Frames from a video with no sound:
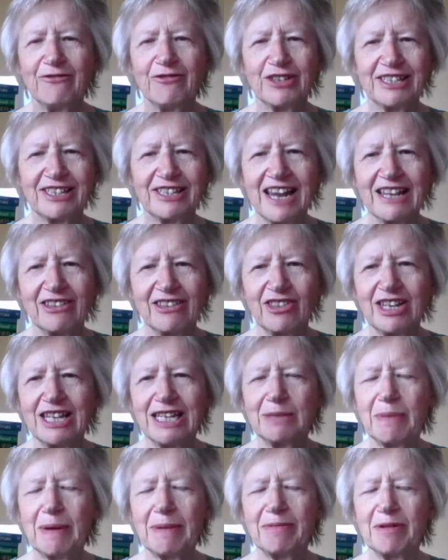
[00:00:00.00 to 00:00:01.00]
for saying
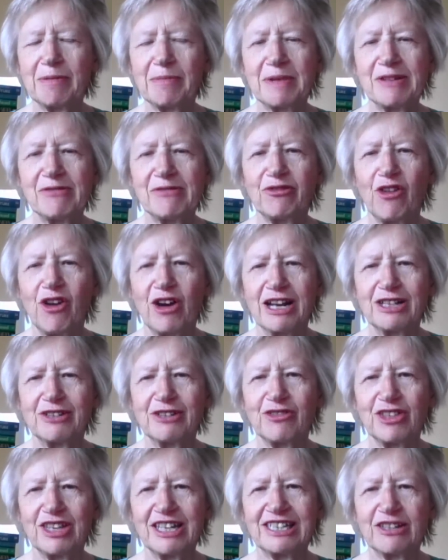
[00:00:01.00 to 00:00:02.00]
these people have been
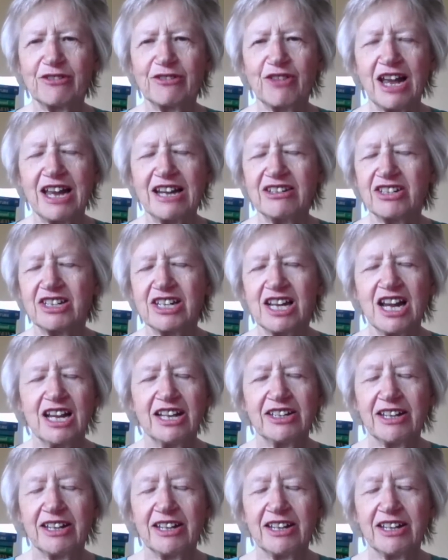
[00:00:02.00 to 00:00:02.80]
fined for this event,